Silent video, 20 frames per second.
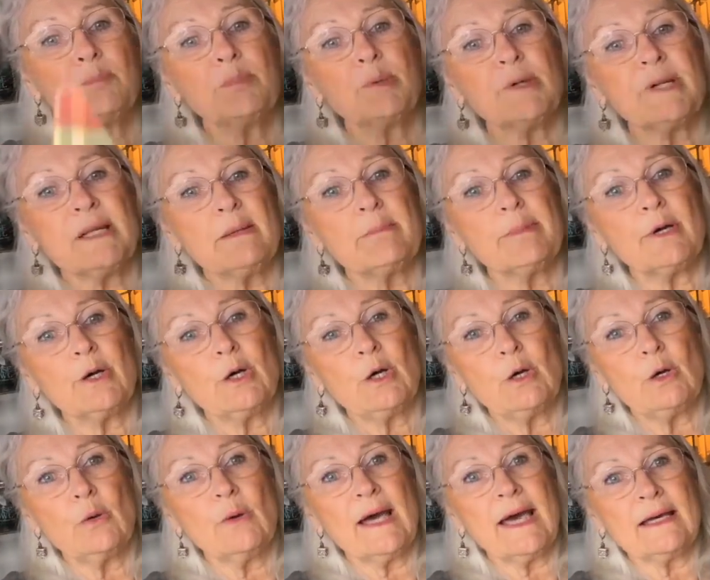pretty
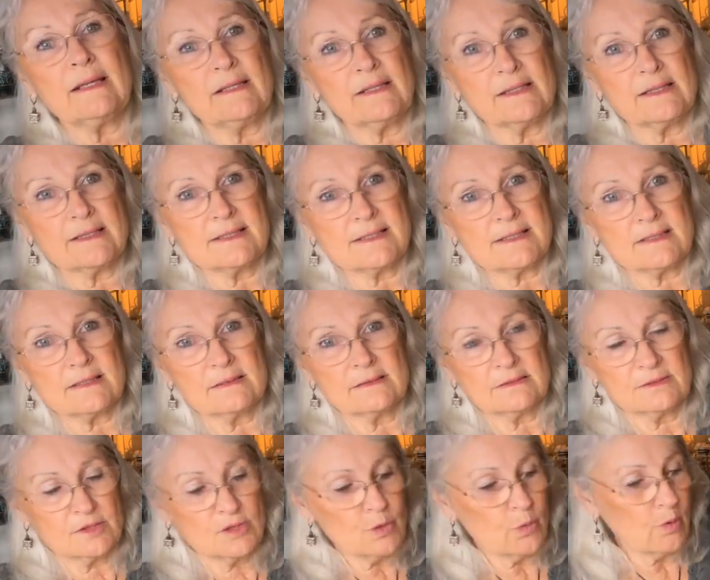bow out of this
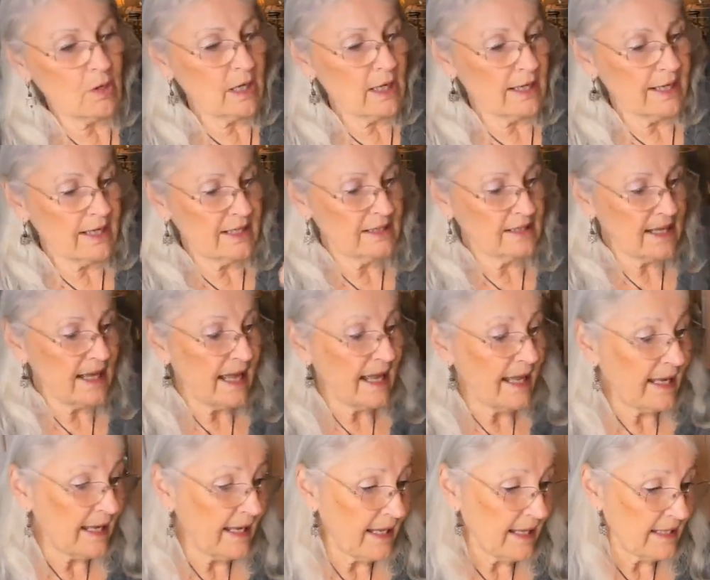twine
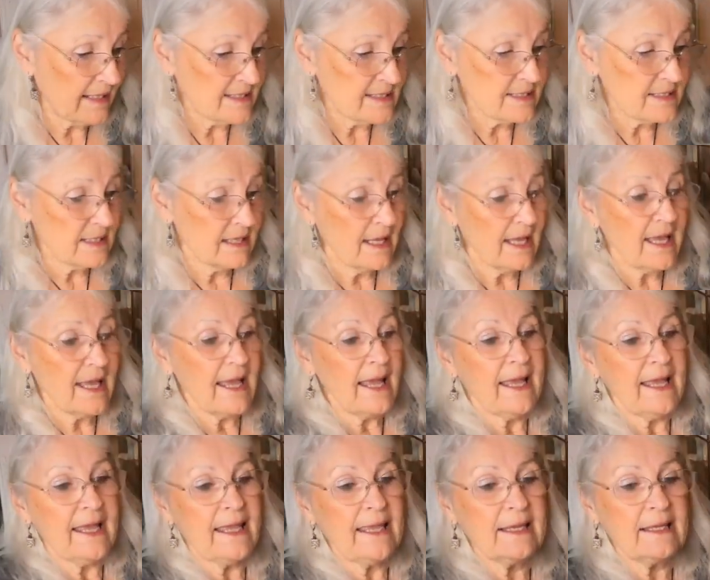and
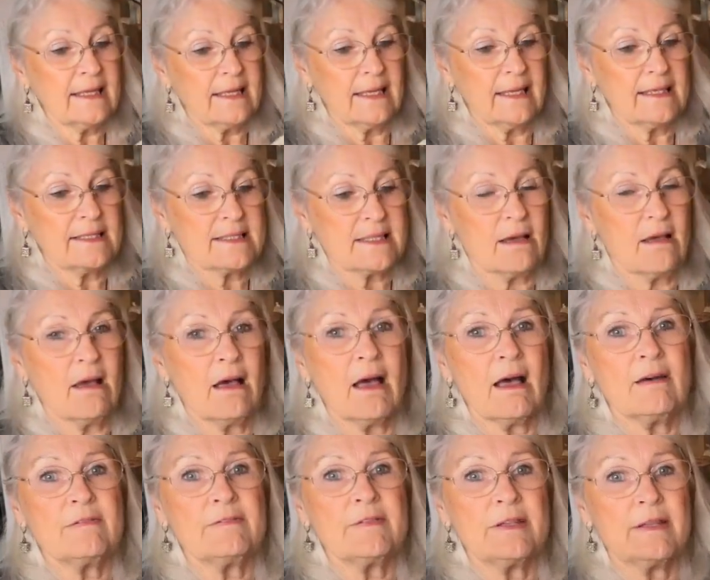hang it
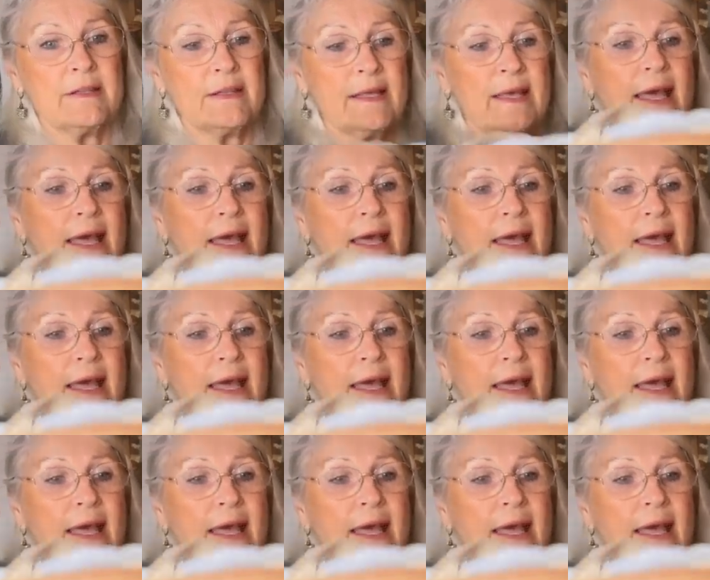off of